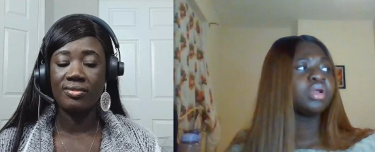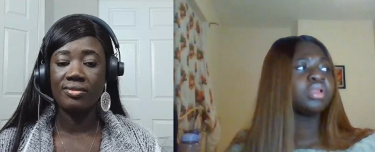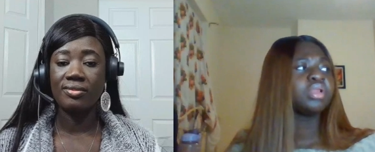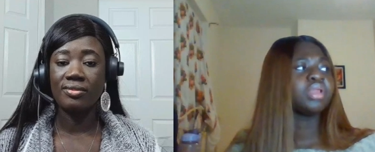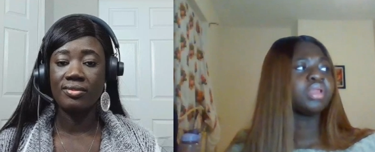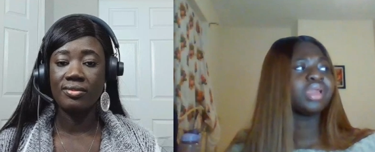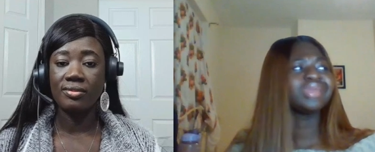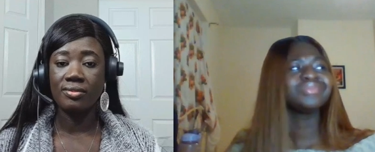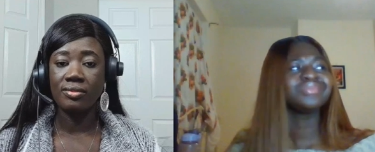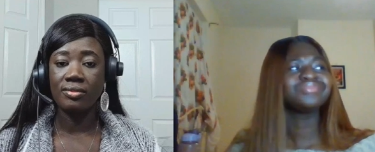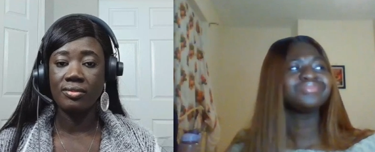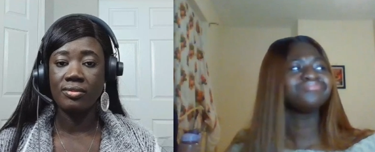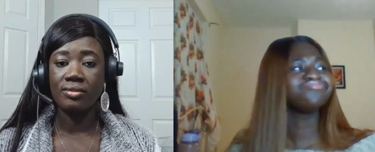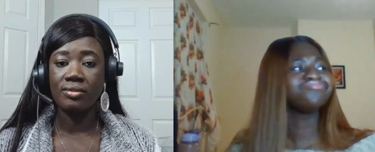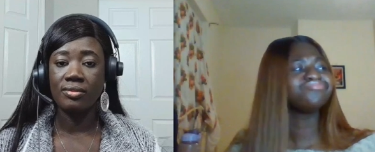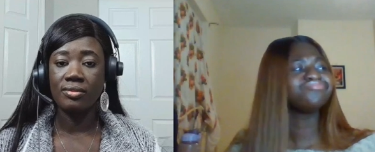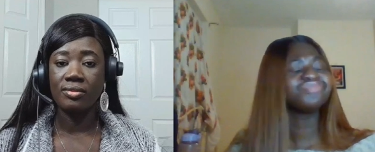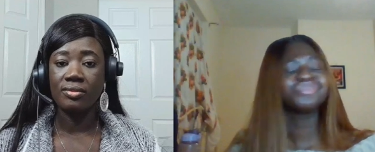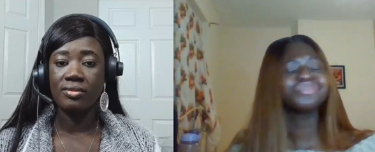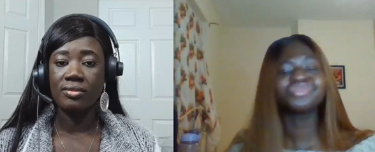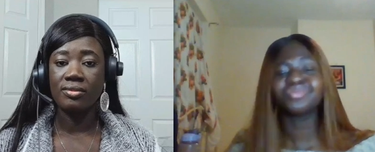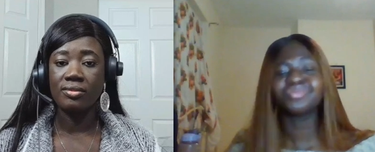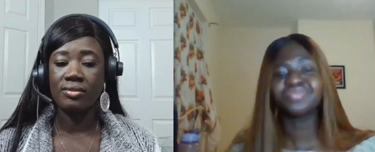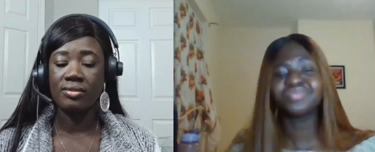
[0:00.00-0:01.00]
Speaker 1: Like
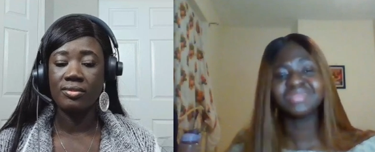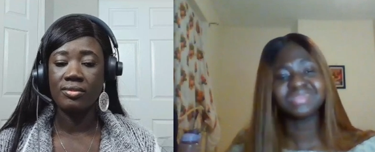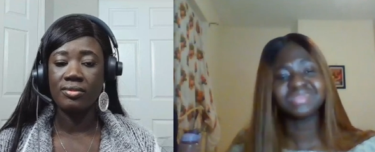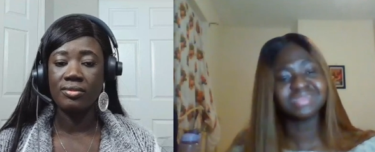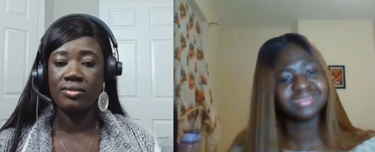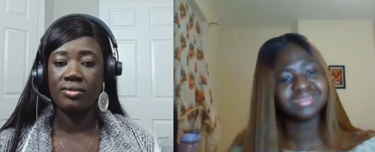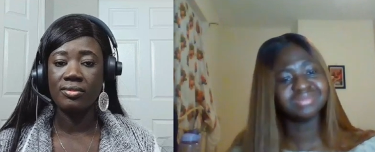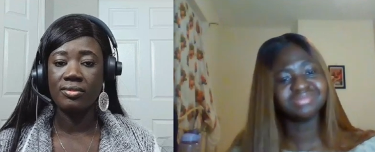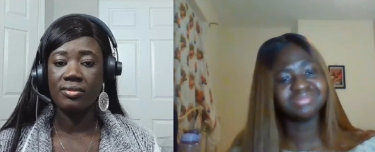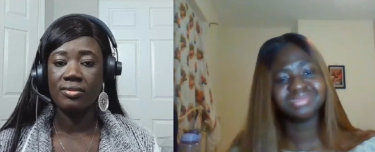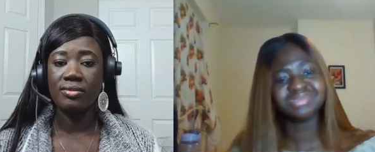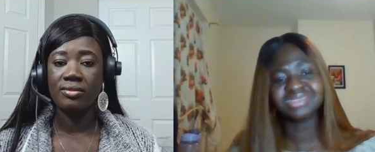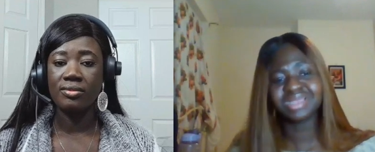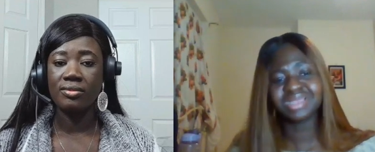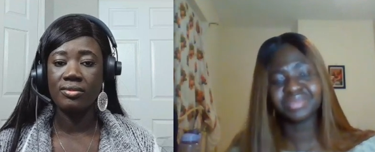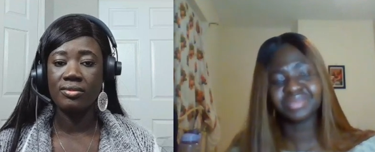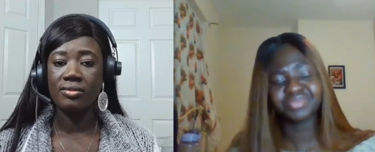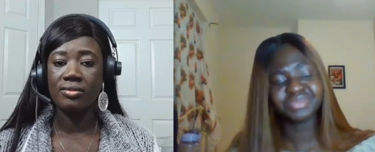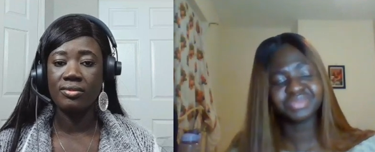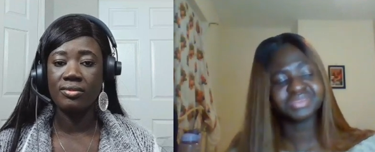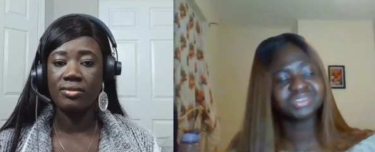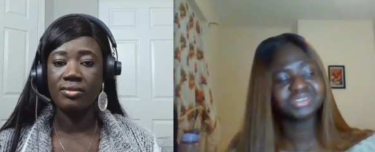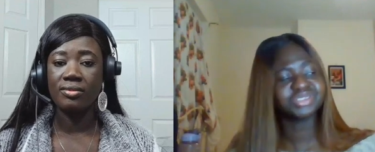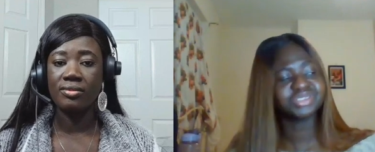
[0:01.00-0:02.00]
most of the
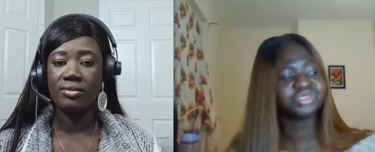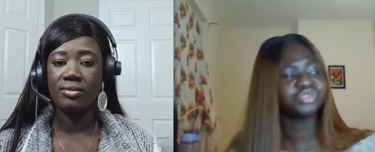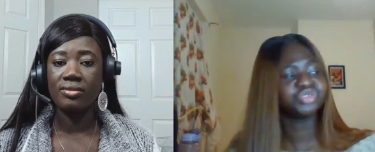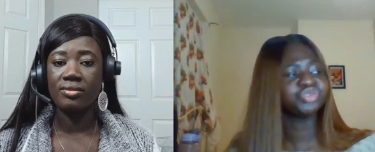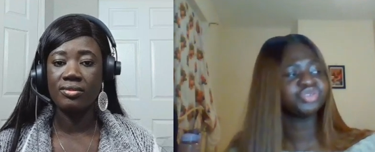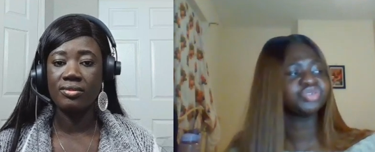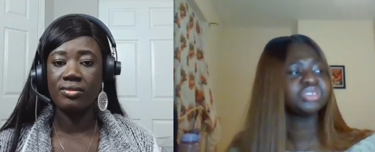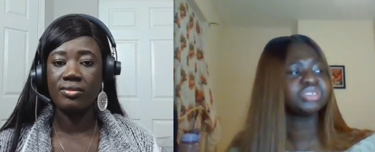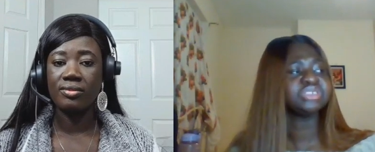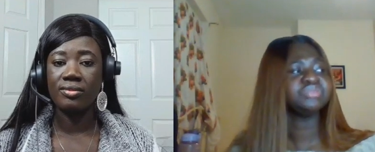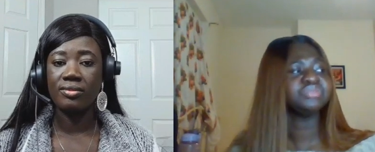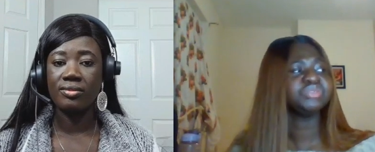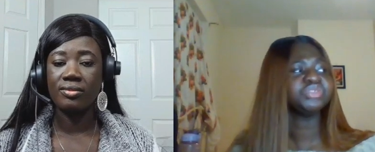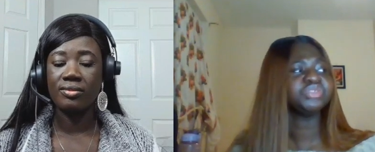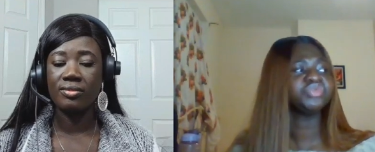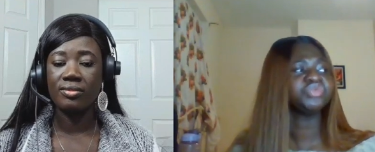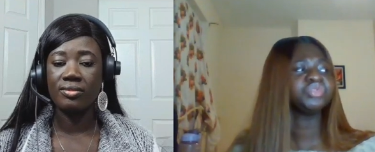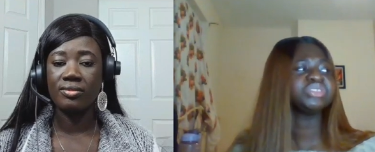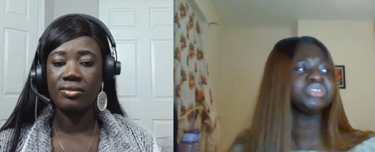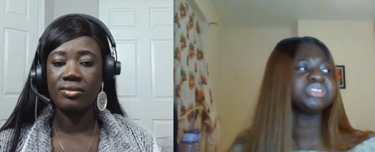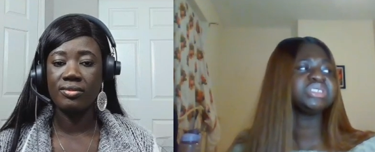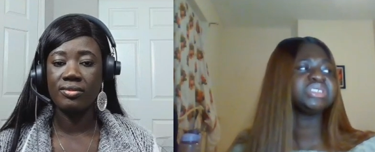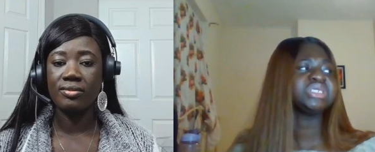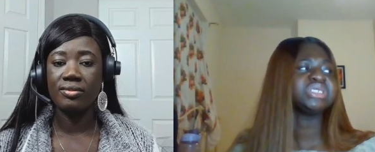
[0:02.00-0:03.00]
stabbings are usually
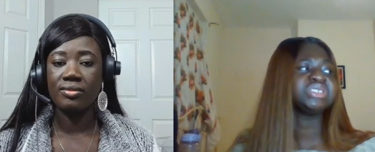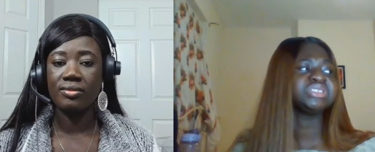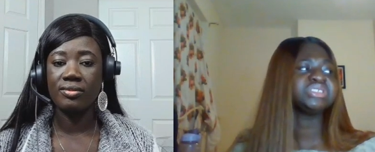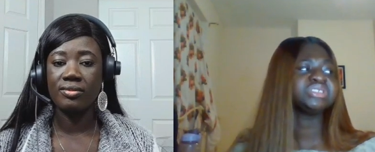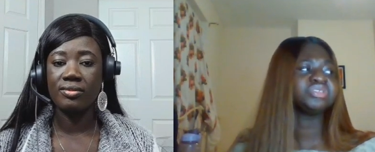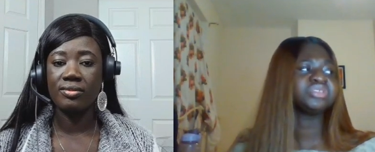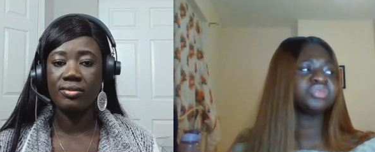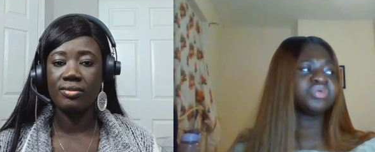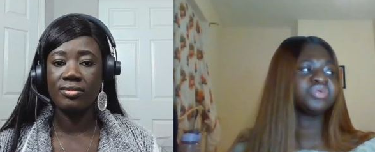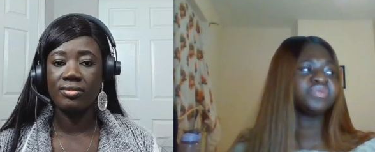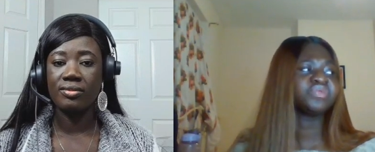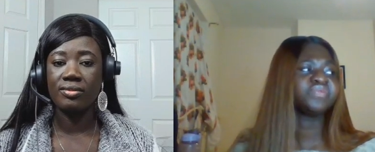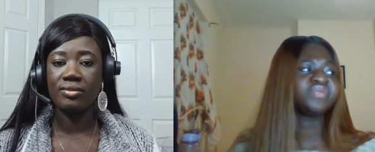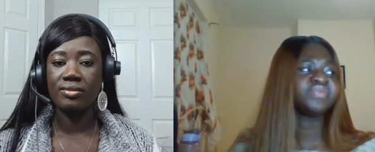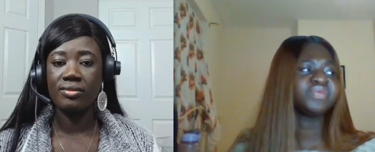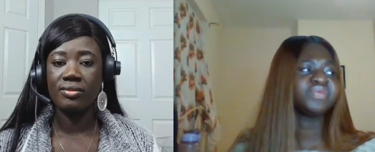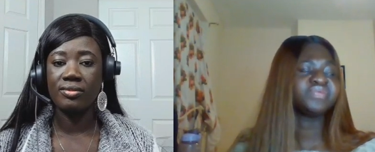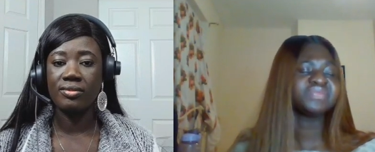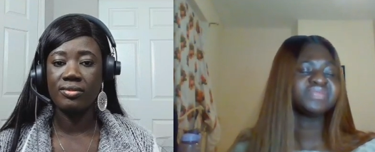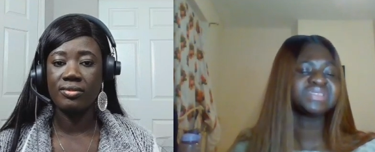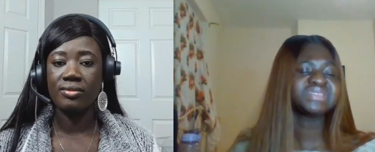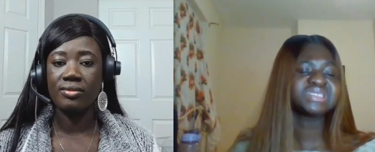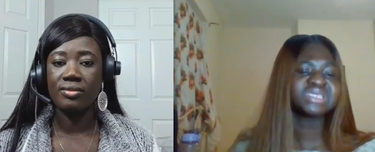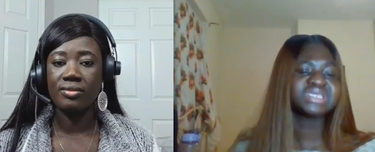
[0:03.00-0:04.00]
between the ages of
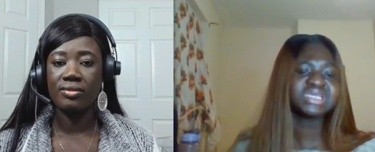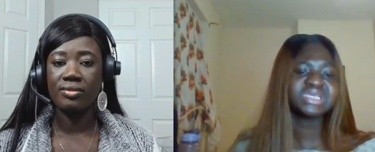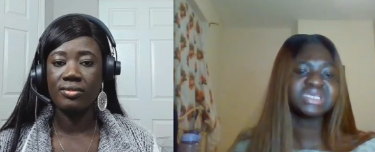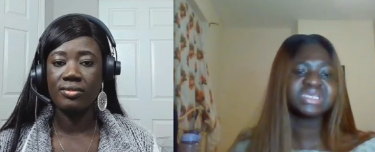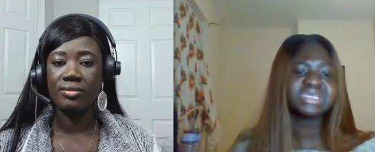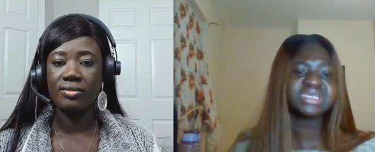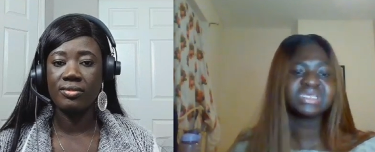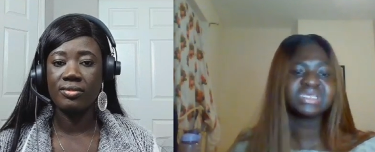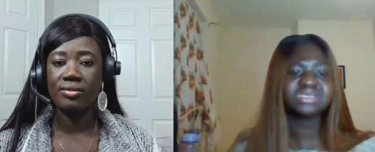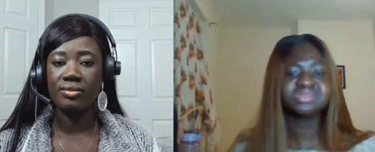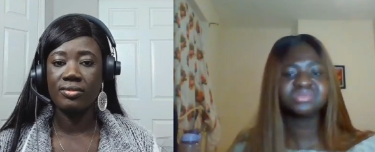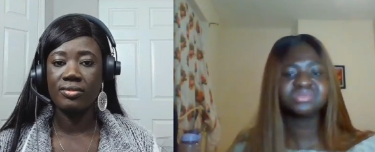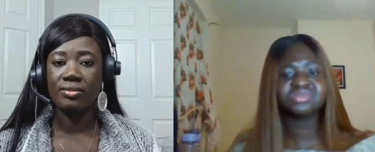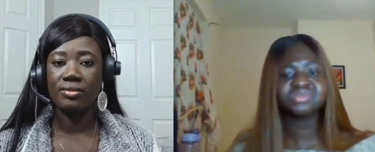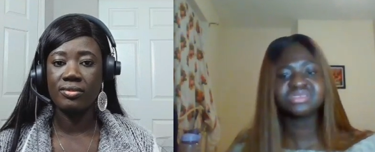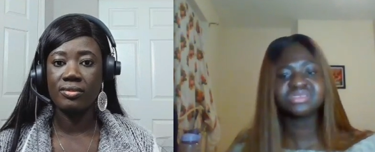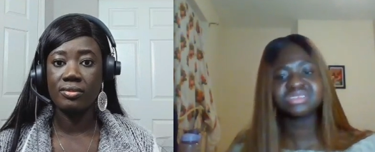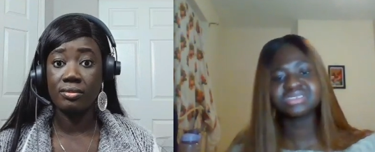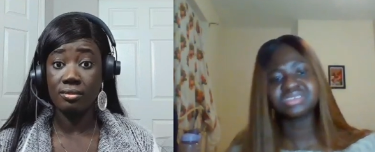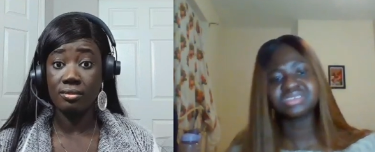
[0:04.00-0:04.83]
15,